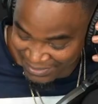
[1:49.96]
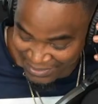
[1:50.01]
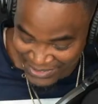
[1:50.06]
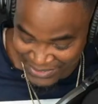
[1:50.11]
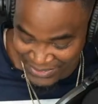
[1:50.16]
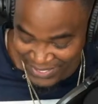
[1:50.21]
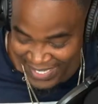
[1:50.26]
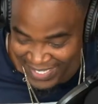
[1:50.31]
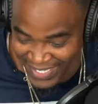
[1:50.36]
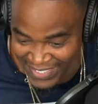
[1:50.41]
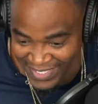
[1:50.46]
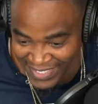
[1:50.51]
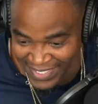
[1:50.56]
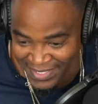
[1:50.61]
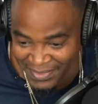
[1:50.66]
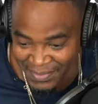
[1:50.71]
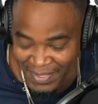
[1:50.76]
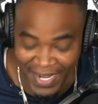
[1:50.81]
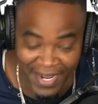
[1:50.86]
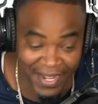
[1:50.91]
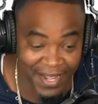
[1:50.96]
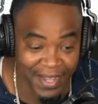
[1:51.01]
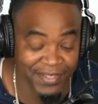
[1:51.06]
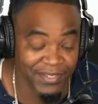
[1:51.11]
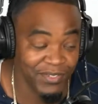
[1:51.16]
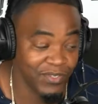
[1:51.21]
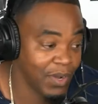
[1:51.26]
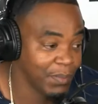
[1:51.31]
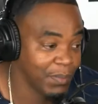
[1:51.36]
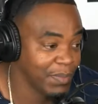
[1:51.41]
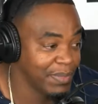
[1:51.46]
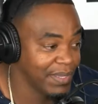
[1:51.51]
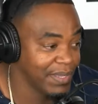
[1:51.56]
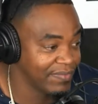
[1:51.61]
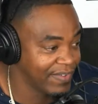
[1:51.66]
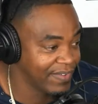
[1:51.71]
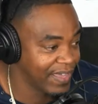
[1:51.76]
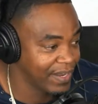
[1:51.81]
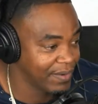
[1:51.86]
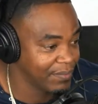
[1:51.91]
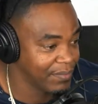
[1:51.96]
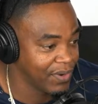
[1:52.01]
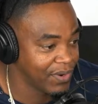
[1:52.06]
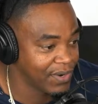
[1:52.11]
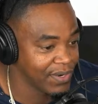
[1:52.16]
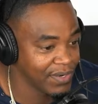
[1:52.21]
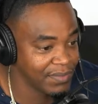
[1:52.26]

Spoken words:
was crazy, man. I'm a big fan of Martin.